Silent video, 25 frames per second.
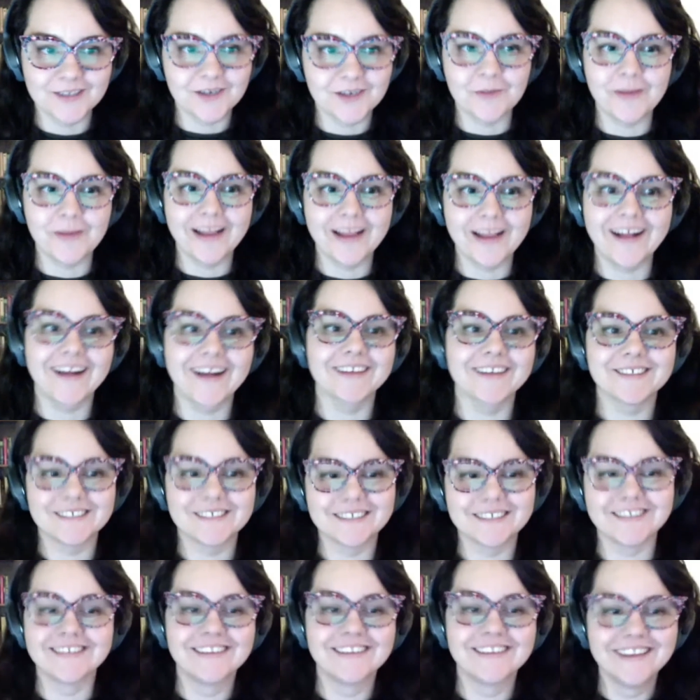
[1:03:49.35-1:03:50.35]
Oh my gosh,
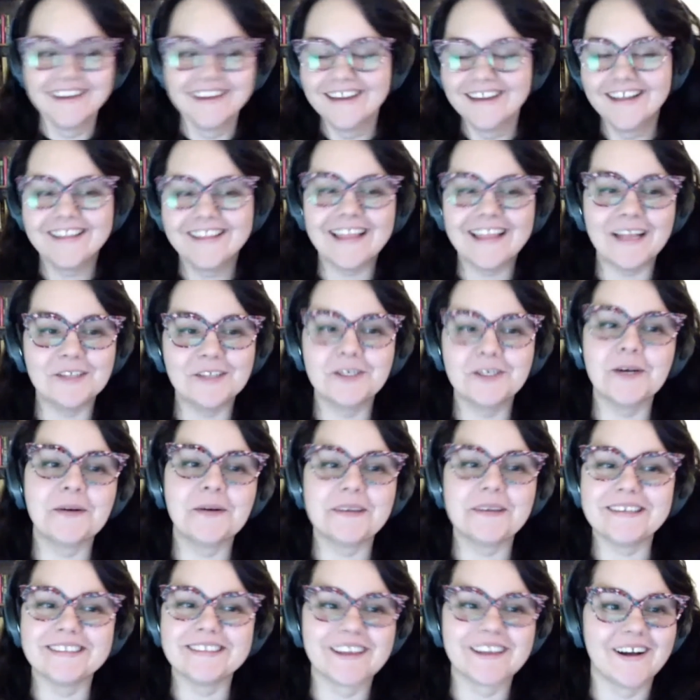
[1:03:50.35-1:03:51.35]
and that
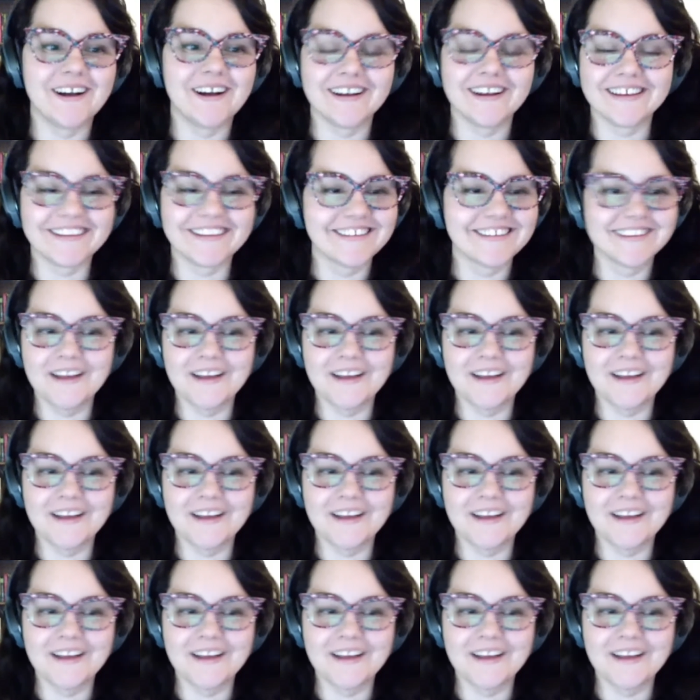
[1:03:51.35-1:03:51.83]
Joni song,